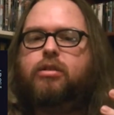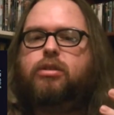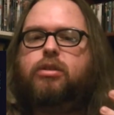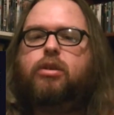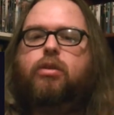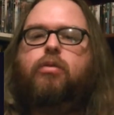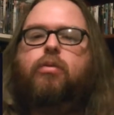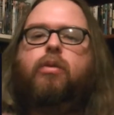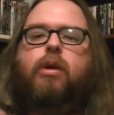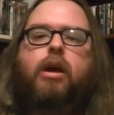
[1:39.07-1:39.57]

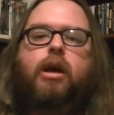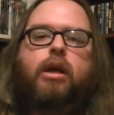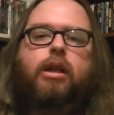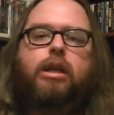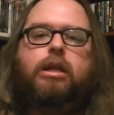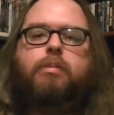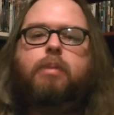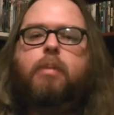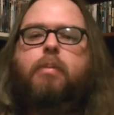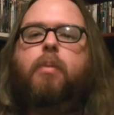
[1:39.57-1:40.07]
So
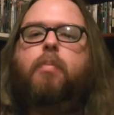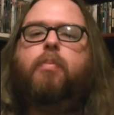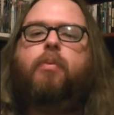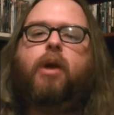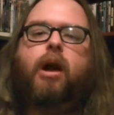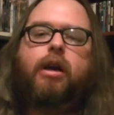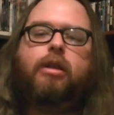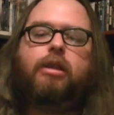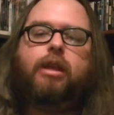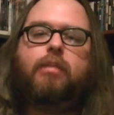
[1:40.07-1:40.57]
these people
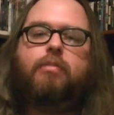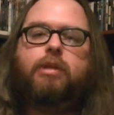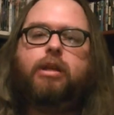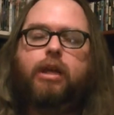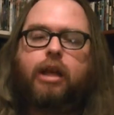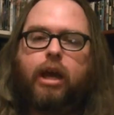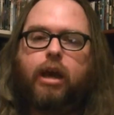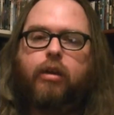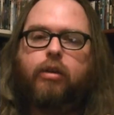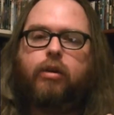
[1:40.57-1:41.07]
brought them
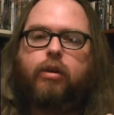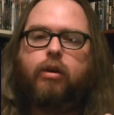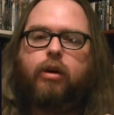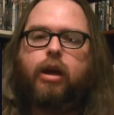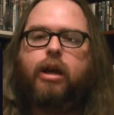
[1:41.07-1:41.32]
together.